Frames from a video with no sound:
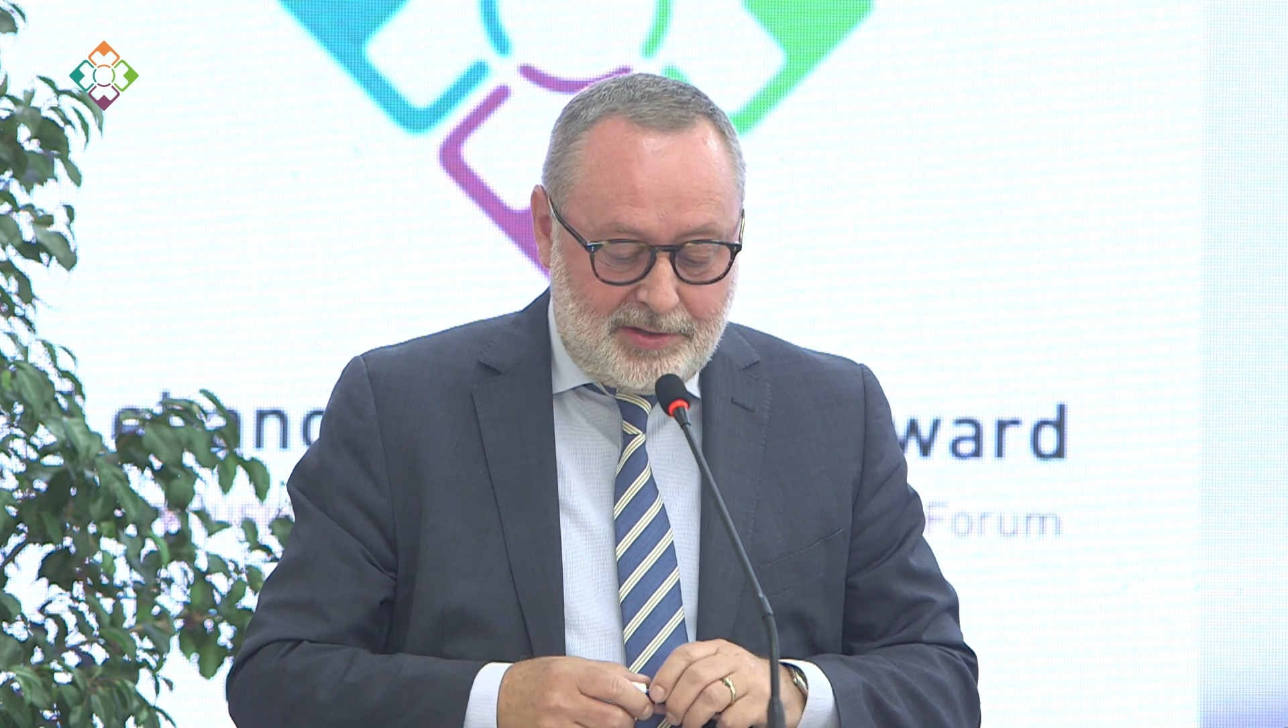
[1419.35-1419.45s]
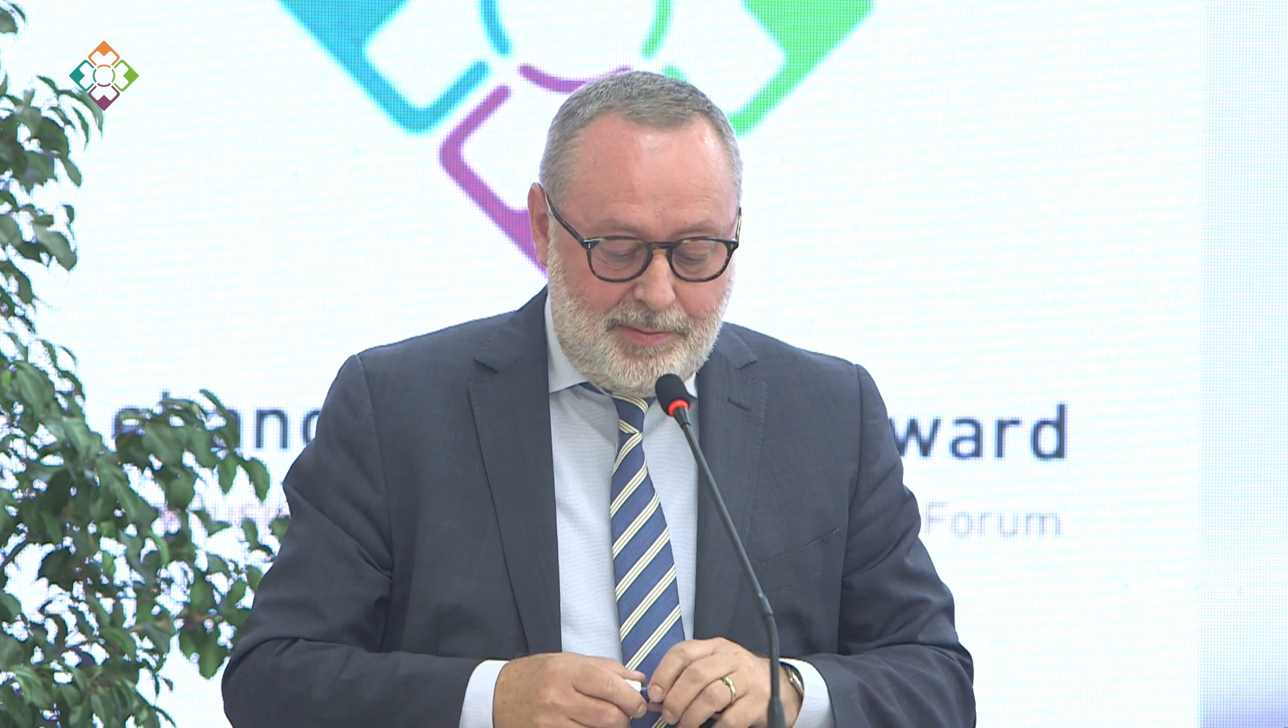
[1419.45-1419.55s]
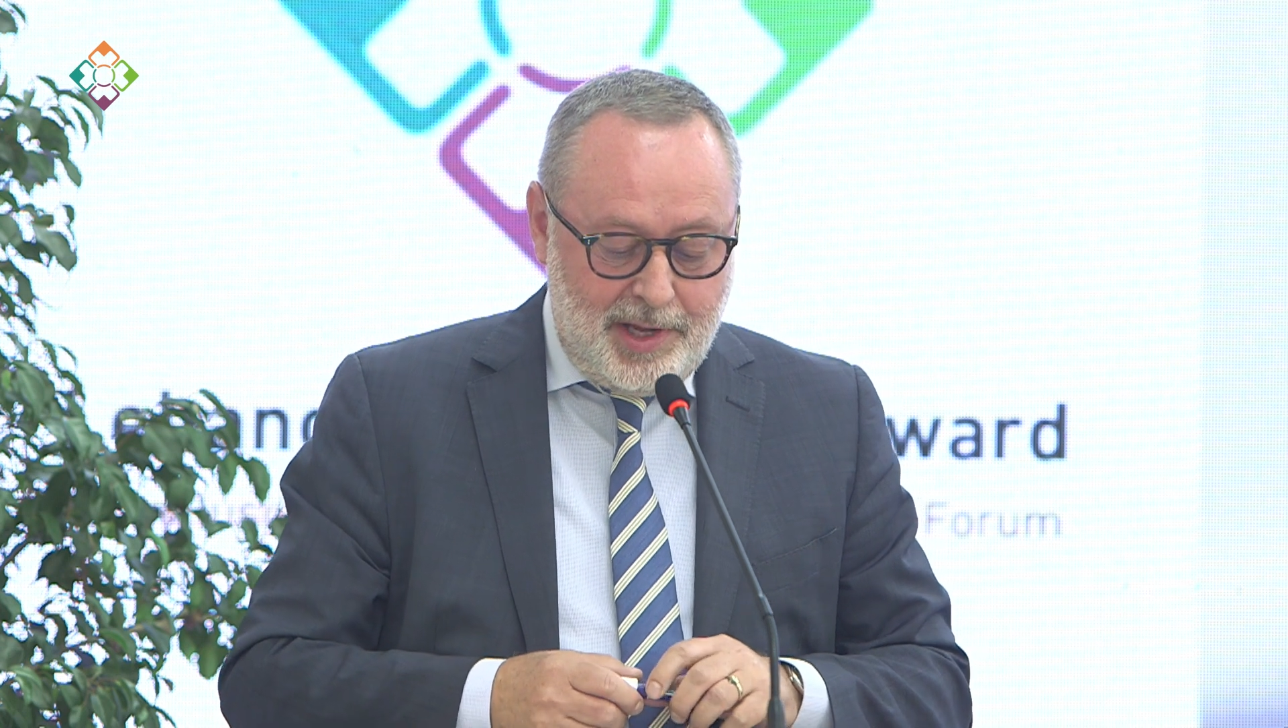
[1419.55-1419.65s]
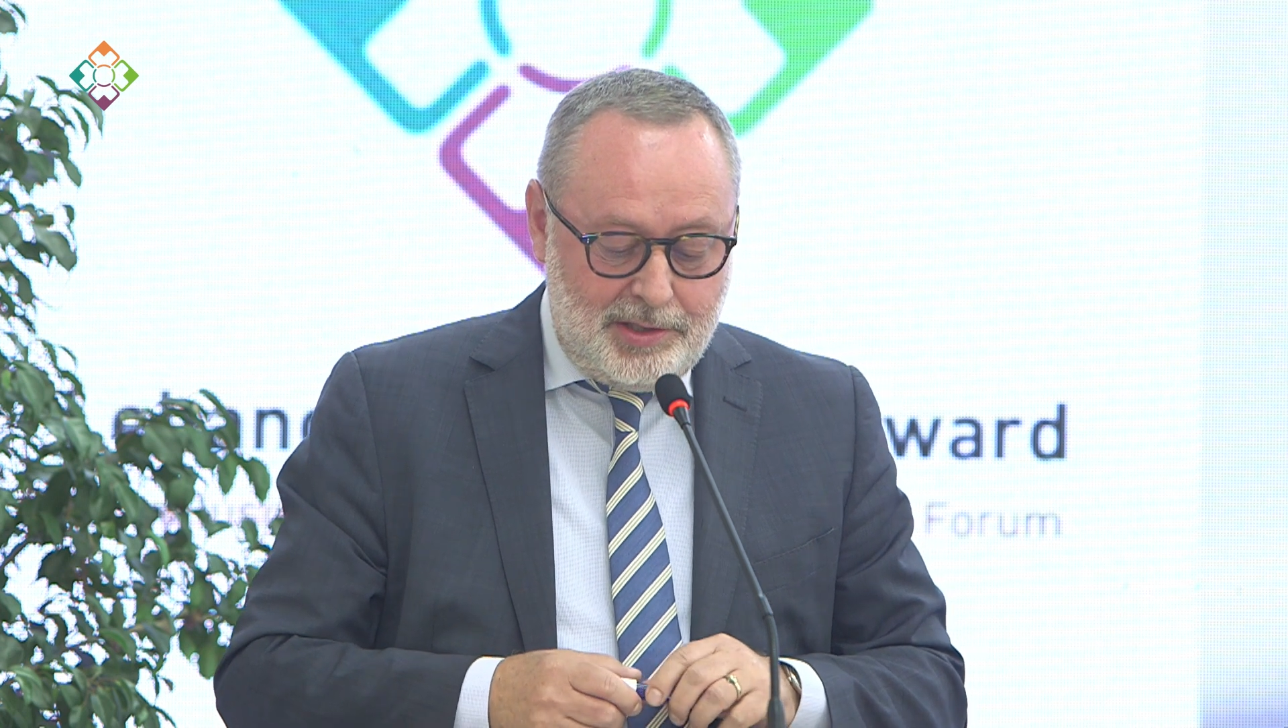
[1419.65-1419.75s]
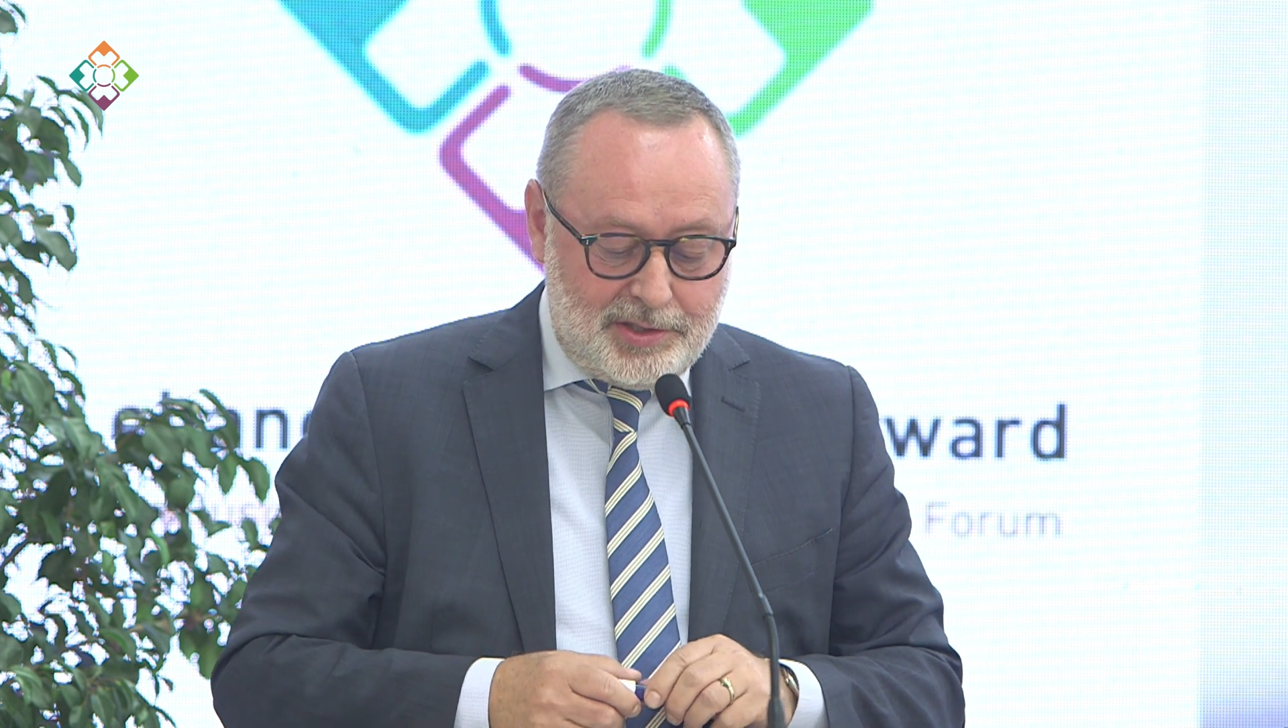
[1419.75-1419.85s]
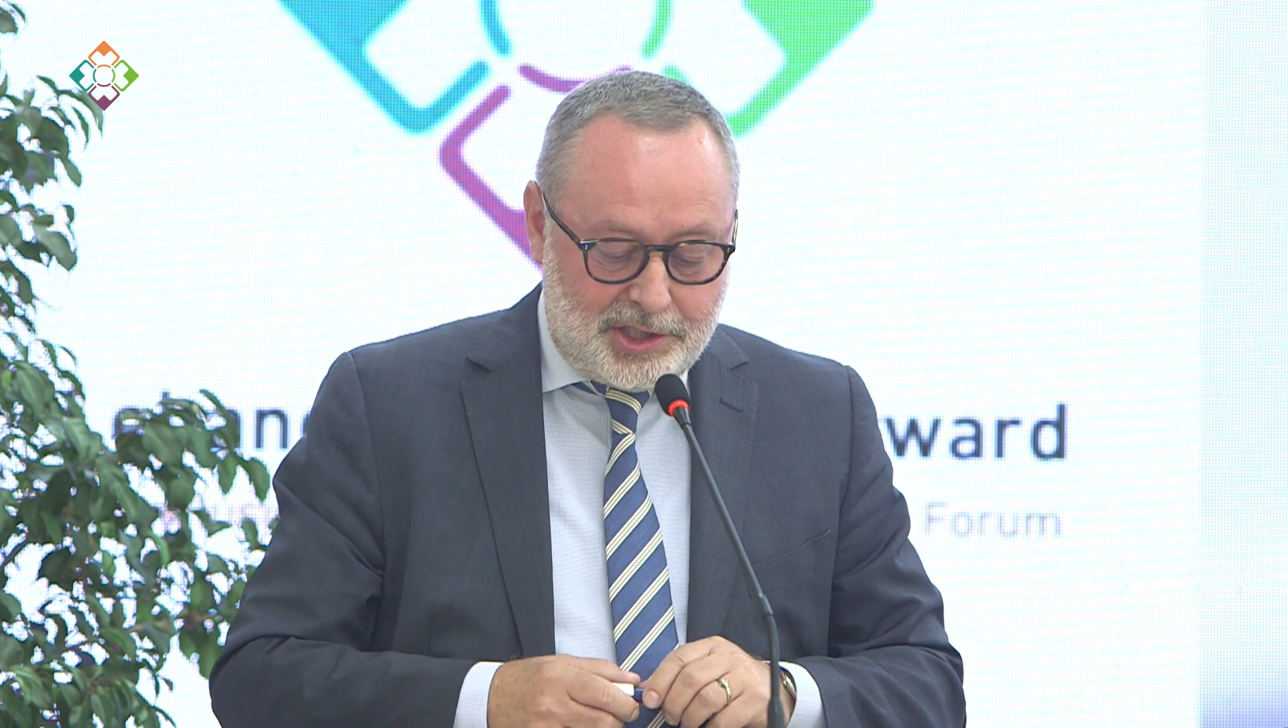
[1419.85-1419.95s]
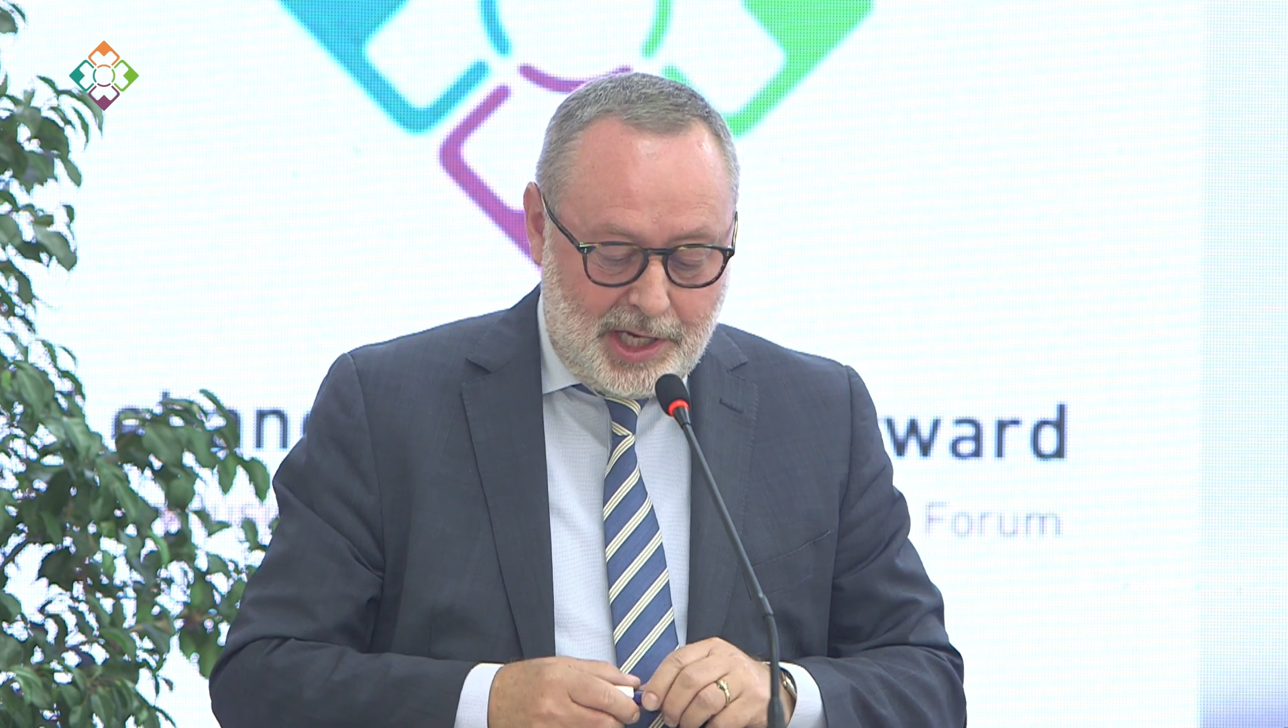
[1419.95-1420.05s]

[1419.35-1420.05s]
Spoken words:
tremendous